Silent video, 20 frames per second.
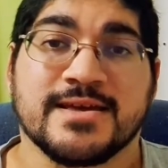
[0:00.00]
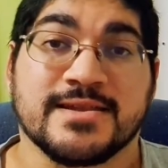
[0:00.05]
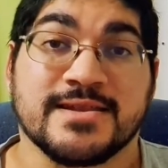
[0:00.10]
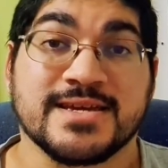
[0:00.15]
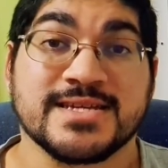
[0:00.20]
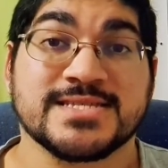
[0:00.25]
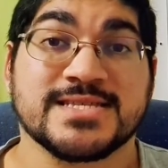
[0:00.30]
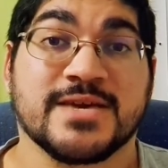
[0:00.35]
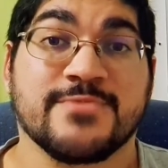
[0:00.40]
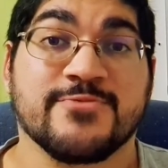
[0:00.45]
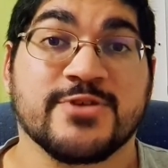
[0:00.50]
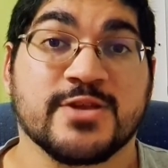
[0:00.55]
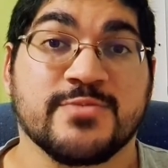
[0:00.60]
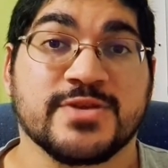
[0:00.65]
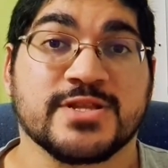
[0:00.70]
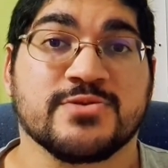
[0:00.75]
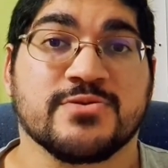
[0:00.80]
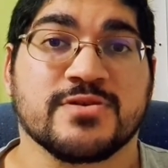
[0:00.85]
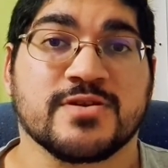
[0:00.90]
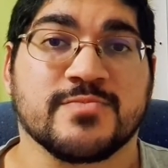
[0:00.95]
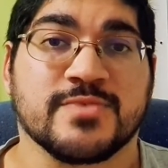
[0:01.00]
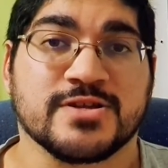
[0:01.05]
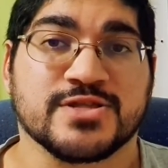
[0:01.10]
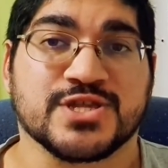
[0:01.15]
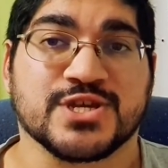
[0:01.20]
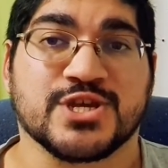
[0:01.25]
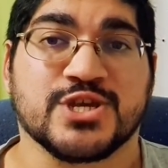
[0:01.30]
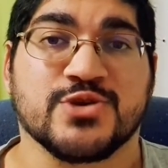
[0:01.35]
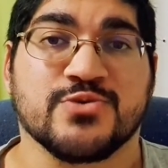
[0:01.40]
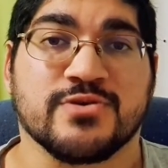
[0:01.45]
Next time we're going to be talking about
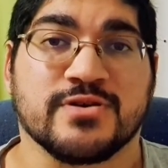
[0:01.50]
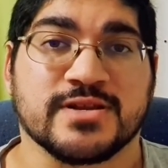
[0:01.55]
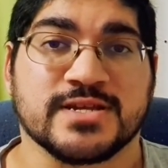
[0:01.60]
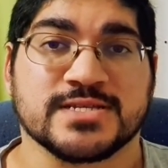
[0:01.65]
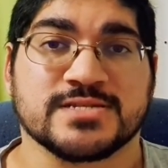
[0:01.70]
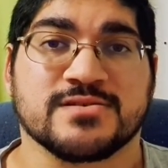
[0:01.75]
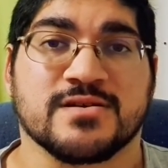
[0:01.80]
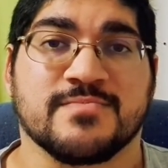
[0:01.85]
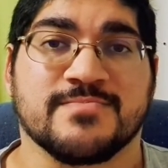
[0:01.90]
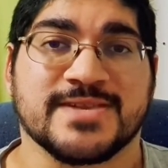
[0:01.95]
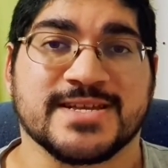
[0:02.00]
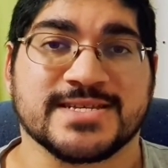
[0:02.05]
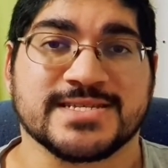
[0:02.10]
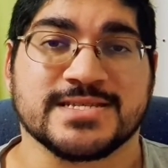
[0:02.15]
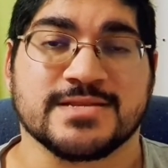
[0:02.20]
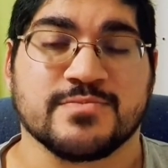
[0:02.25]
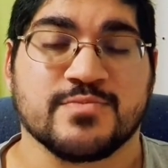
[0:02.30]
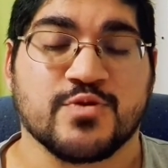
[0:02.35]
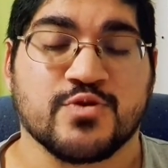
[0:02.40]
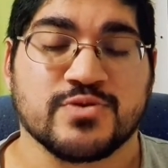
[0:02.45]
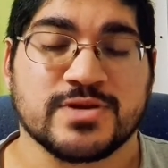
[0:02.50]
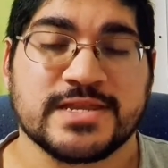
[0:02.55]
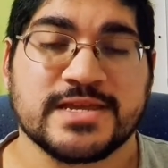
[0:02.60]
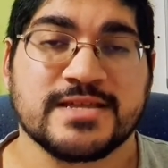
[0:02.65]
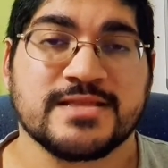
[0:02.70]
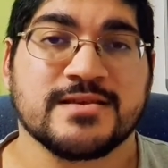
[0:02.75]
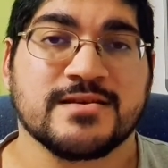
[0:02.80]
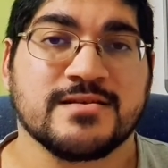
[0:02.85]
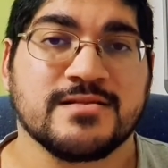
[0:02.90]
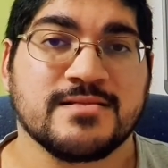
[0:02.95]
the QRS complex in more
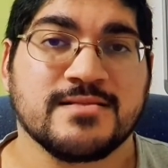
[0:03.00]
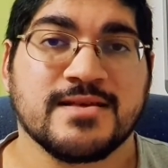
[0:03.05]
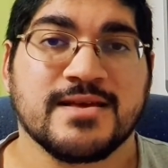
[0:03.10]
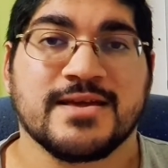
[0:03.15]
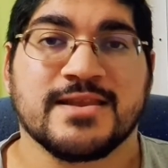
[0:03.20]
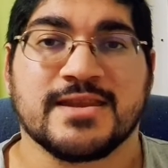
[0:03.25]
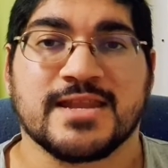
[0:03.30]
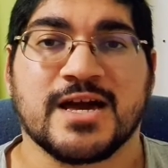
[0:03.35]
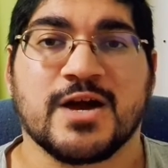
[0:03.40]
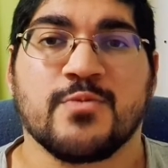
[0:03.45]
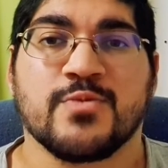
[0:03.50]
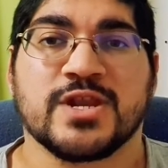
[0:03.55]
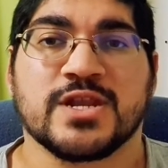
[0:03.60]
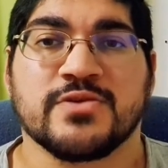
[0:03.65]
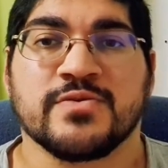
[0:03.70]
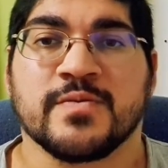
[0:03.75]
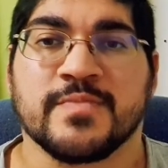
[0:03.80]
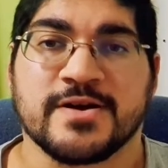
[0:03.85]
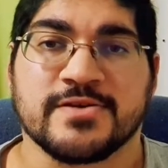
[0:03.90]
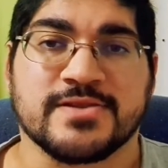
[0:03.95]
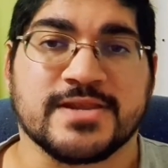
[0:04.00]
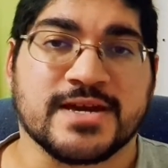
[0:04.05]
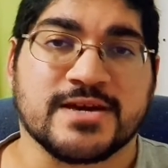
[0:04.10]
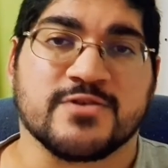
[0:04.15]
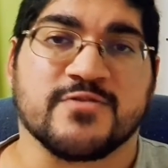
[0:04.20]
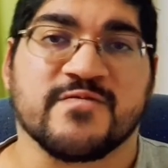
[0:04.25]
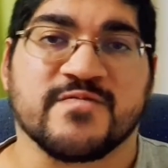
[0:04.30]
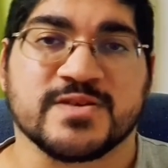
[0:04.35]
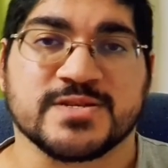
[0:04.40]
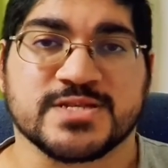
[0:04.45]
detail. Now we know about
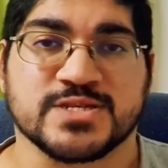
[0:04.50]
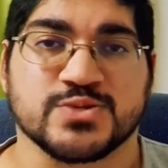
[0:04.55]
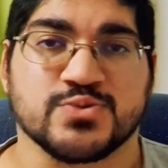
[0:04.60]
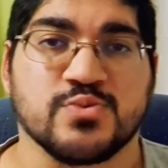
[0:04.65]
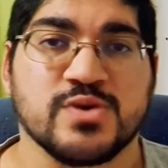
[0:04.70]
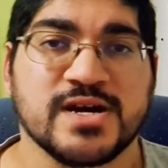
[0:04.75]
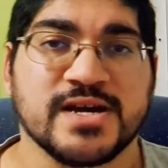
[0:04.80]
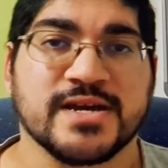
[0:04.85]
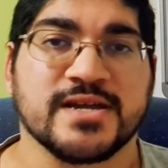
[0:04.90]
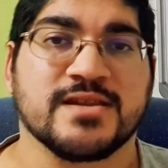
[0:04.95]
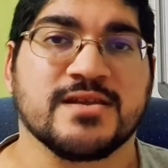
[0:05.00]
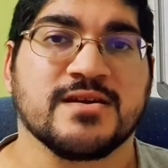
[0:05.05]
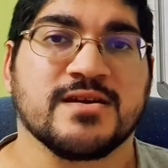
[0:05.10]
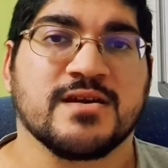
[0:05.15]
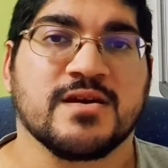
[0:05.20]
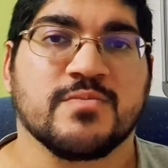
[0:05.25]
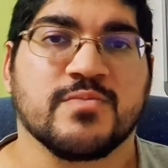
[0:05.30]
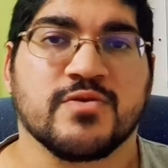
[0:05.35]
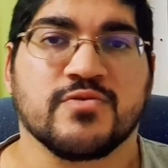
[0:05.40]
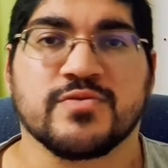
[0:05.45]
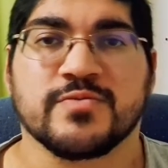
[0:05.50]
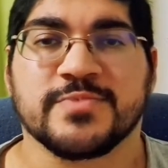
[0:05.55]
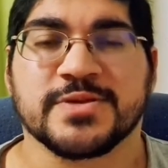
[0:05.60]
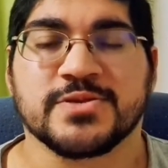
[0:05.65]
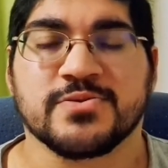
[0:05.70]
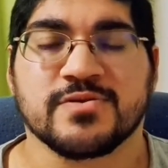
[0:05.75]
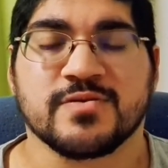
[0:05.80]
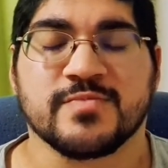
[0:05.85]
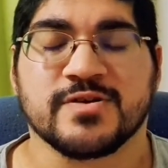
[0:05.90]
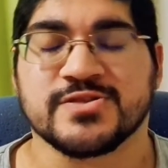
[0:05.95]
narrow versus wide, but we'll be
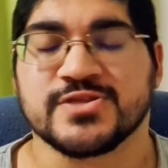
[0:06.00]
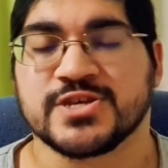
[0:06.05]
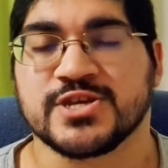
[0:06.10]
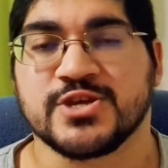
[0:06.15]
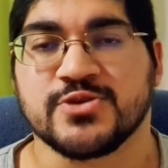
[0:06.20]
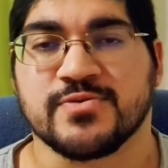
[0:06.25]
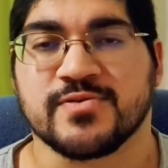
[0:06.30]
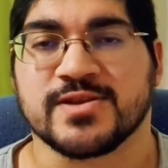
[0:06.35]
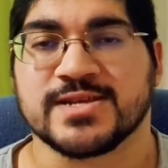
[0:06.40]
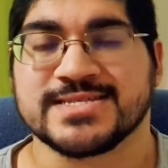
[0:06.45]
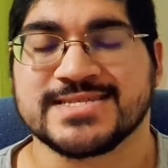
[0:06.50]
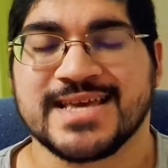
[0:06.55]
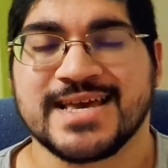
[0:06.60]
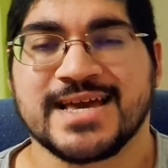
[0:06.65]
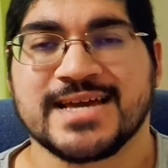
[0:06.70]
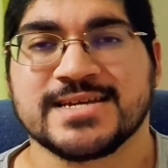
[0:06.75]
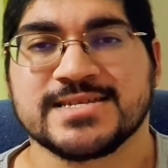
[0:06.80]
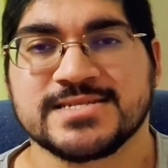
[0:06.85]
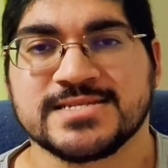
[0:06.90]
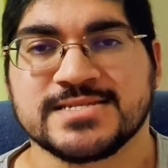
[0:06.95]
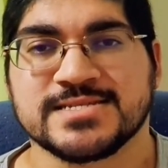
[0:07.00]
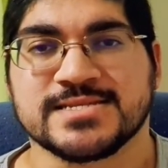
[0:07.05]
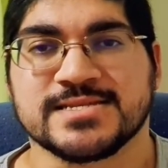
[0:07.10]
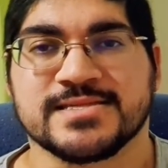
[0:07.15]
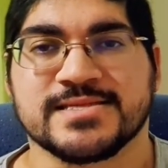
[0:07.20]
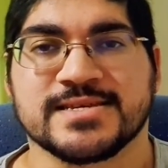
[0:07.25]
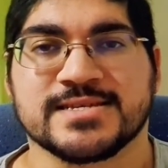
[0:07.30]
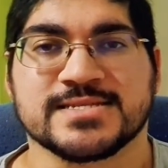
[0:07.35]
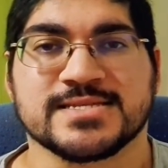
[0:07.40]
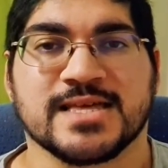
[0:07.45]
talking about the QRS axis
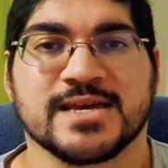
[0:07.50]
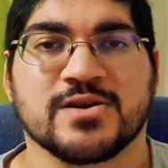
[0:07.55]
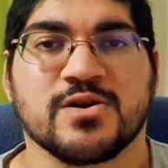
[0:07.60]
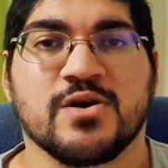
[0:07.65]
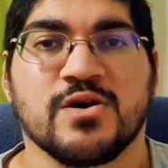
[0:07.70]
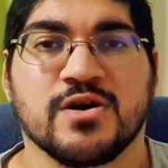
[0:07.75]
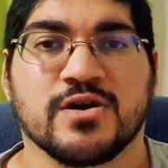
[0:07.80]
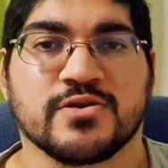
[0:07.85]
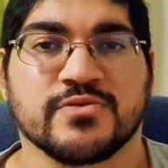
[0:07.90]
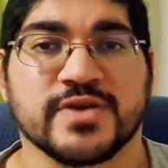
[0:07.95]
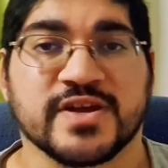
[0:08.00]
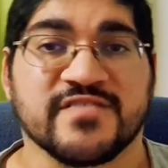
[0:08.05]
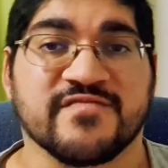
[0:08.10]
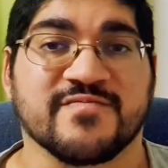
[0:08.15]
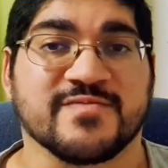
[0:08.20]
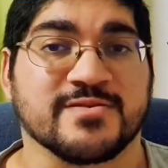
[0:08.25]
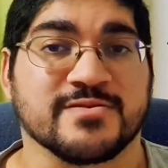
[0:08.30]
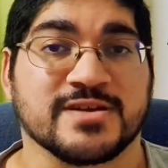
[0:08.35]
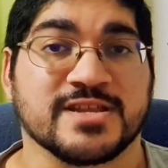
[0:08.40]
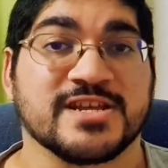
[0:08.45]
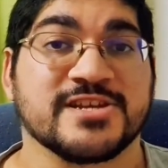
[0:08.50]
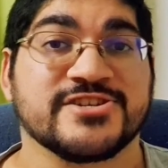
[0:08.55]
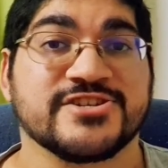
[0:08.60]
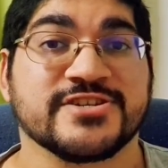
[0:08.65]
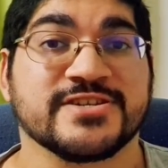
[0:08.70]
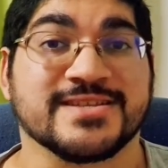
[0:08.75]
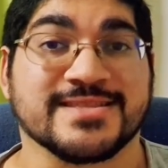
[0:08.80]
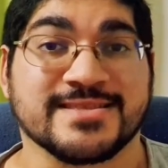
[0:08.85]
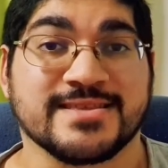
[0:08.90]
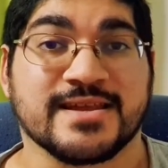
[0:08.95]
and things like R-wave
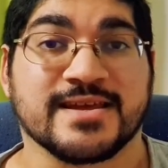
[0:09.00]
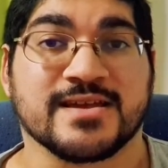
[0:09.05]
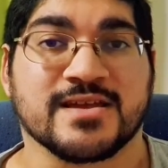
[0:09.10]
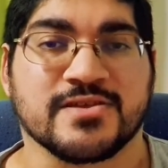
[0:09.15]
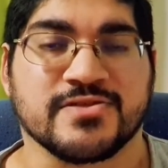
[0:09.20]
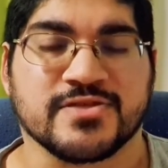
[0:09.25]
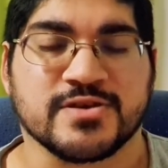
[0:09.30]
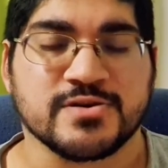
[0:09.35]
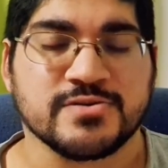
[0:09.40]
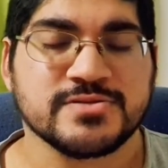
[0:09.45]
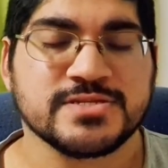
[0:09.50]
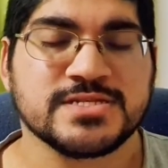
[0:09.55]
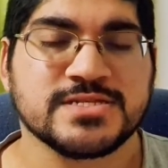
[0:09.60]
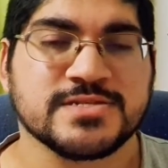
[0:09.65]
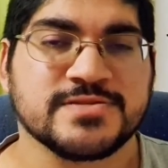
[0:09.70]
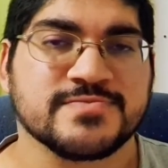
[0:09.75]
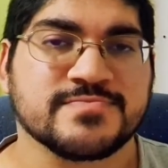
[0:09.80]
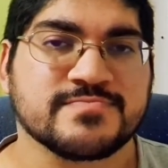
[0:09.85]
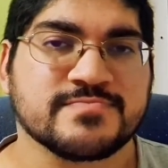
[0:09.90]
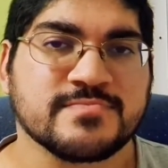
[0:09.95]
progression and tracking those.